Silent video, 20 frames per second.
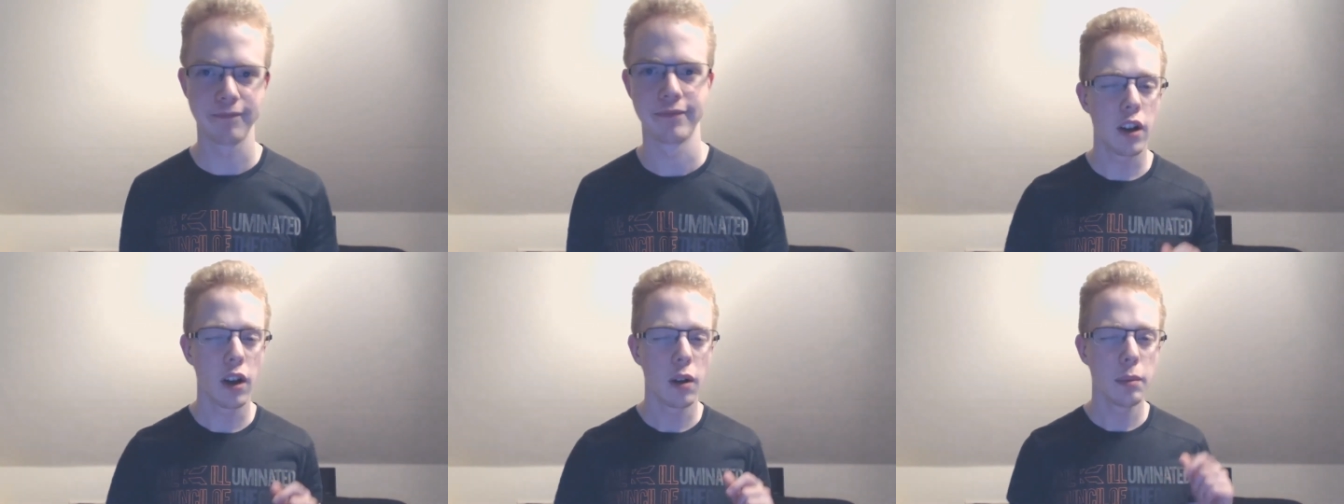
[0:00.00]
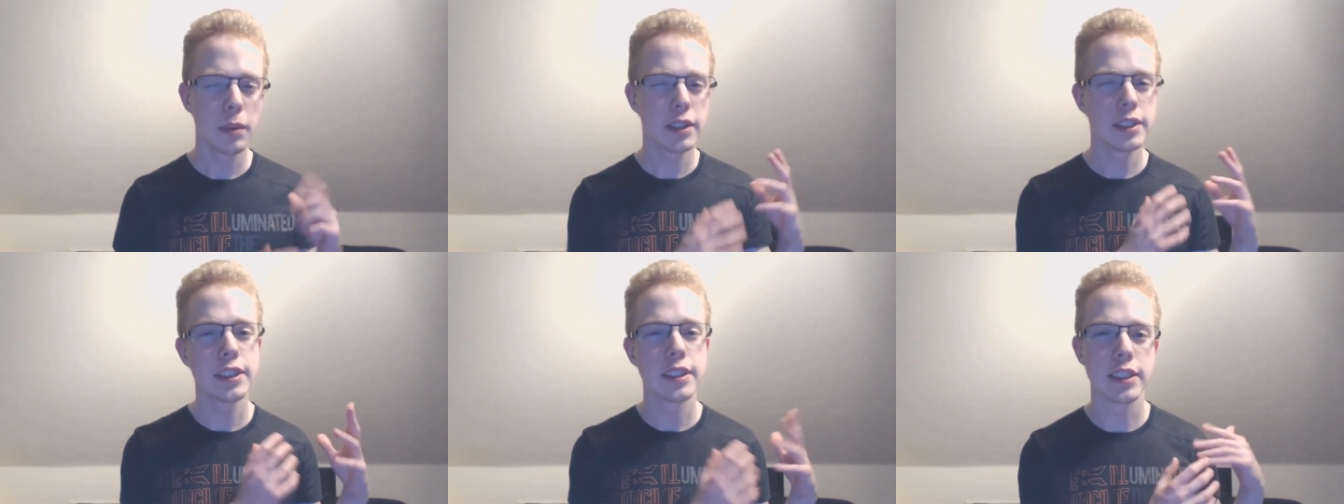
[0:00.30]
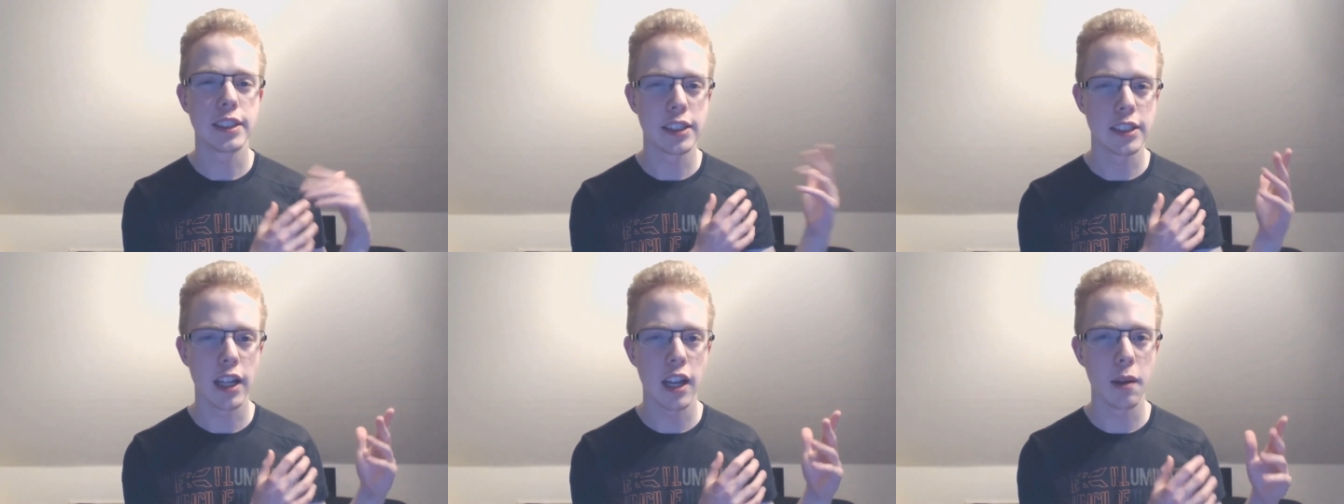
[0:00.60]
The combat is
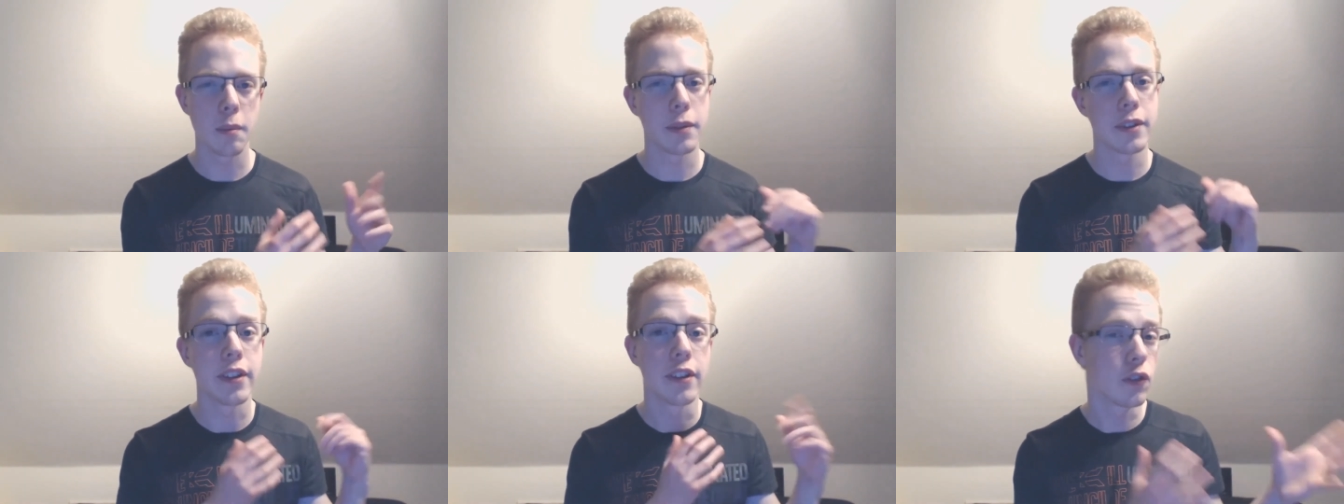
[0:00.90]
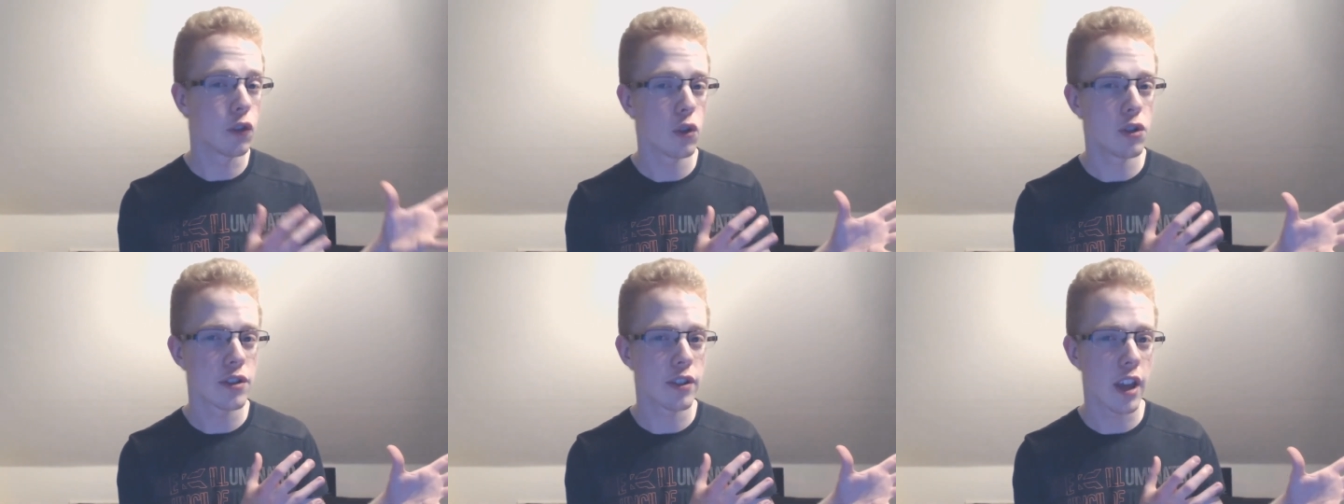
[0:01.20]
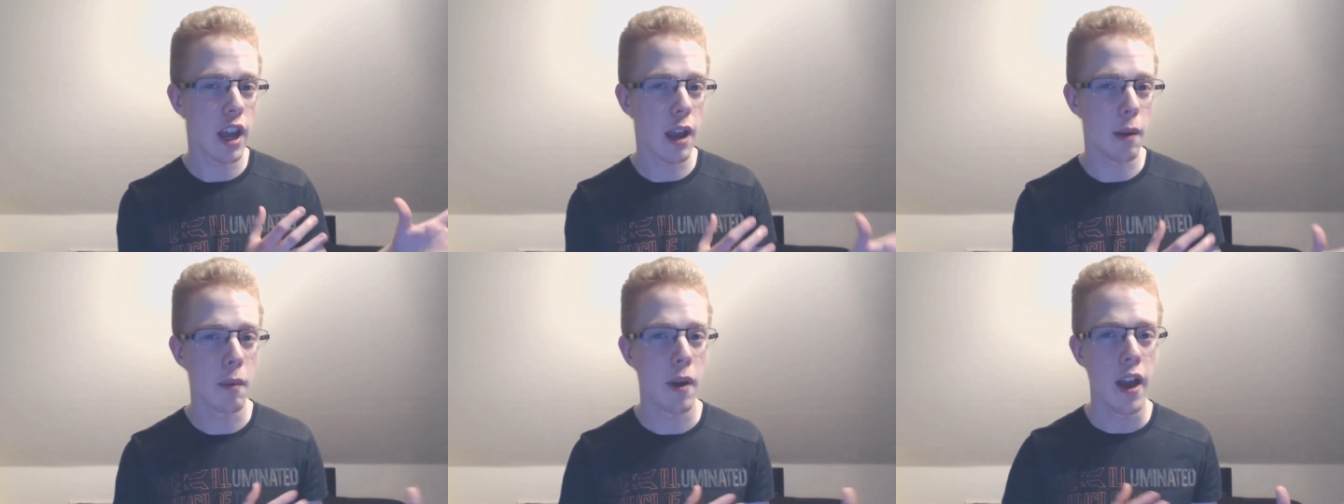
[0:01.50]
the same as in the first
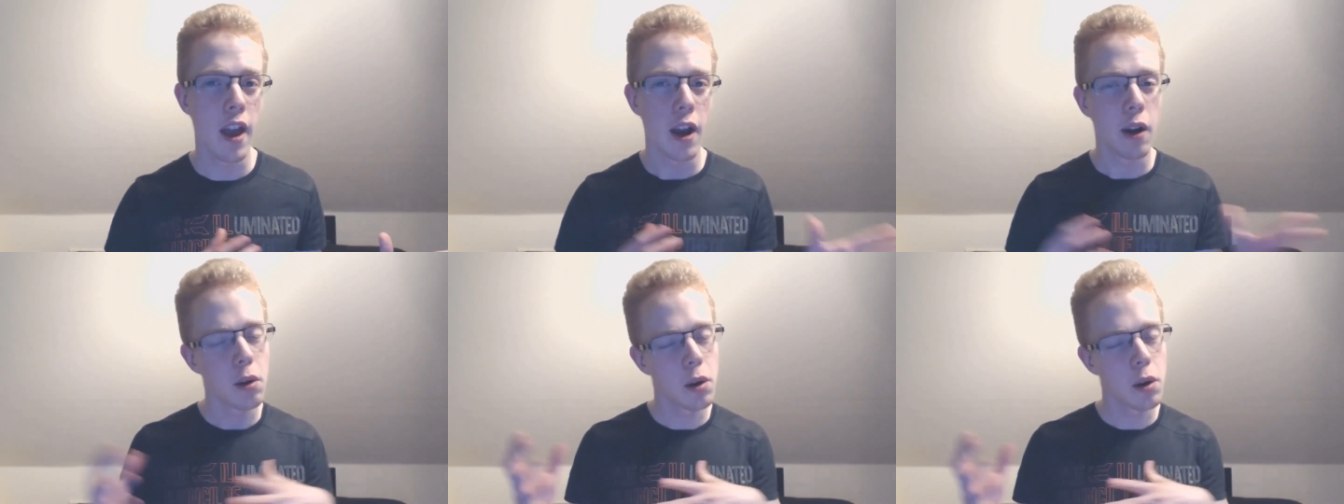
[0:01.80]
game,